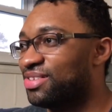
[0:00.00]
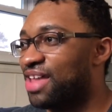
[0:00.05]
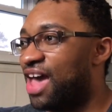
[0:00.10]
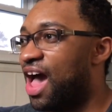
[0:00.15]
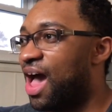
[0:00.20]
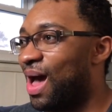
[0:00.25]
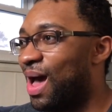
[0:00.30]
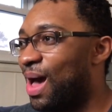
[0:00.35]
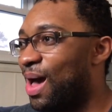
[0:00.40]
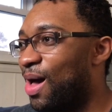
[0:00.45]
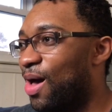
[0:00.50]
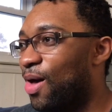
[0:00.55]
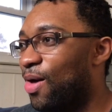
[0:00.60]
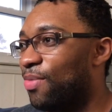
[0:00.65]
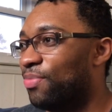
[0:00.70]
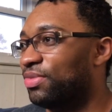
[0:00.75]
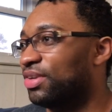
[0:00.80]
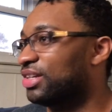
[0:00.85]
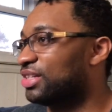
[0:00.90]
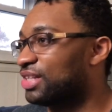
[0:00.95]

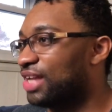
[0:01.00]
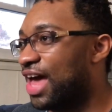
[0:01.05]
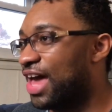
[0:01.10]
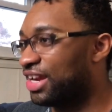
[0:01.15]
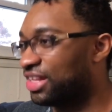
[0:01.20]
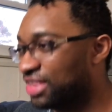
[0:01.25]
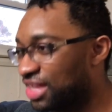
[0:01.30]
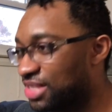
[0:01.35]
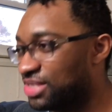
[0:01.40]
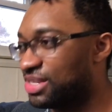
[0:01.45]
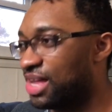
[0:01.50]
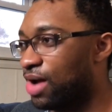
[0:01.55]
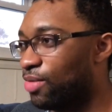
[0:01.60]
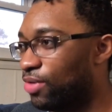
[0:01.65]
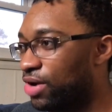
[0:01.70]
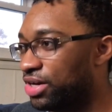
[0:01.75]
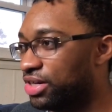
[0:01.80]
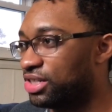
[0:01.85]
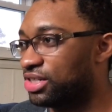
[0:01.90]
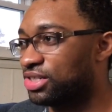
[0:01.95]
Um, there's a lot of things I
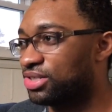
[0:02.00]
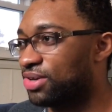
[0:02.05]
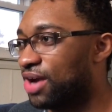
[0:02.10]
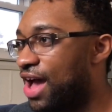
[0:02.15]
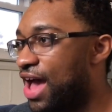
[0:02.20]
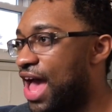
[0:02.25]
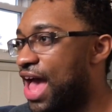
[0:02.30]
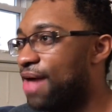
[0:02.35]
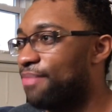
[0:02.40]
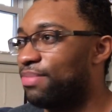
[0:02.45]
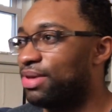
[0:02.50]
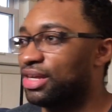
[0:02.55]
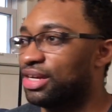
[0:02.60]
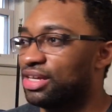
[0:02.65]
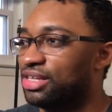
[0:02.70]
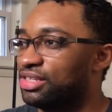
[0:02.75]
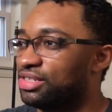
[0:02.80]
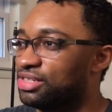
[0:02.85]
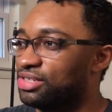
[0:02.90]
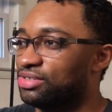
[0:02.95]
wanted to try. I've been
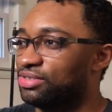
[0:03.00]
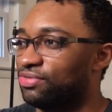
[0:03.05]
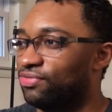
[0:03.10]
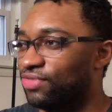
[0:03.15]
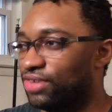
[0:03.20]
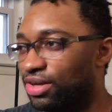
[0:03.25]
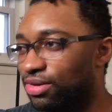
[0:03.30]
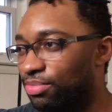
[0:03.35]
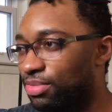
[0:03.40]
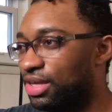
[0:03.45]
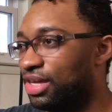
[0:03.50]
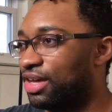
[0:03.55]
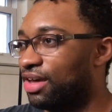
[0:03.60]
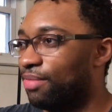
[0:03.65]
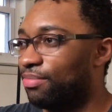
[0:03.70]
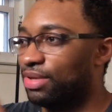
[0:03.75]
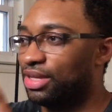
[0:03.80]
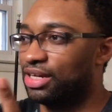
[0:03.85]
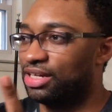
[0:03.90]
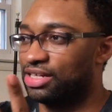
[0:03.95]
into filming,
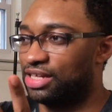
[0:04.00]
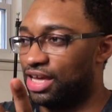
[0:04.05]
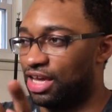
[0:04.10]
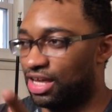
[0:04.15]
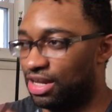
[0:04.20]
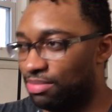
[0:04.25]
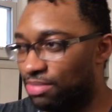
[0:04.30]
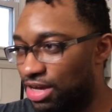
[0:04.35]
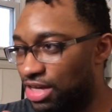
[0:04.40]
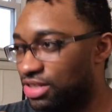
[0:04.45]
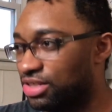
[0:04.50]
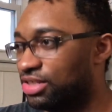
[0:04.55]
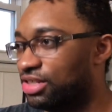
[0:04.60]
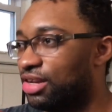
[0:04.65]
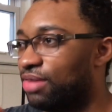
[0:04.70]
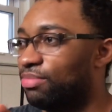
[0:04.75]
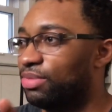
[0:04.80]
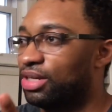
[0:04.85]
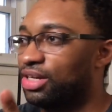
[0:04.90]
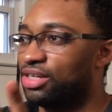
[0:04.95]
I've been into animation,
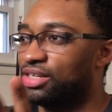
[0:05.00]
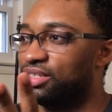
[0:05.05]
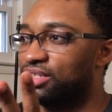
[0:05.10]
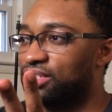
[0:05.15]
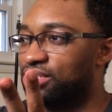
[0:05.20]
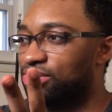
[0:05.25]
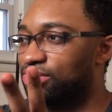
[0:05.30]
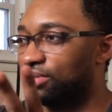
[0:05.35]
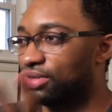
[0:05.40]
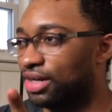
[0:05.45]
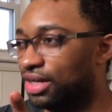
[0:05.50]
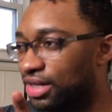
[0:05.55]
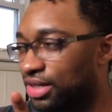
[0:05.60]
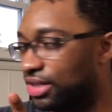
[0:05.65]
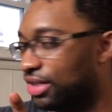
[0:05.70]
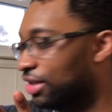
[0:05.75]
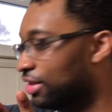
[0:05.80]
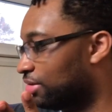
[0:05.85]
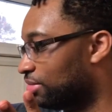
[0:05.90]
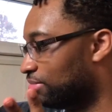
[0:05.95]
I've been into
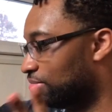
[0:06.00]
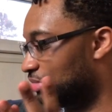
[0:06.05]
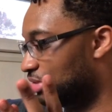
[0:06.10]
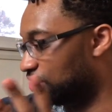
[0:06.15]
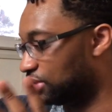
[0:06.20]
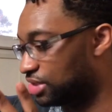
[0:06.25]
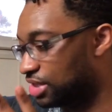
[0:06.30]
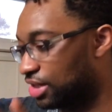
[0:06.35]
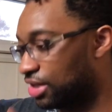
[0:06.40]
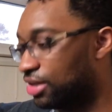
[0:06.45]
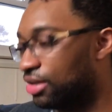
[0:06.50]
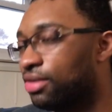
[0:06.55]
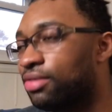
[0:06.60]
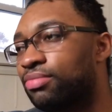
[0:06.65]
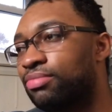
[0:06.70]
uh, music,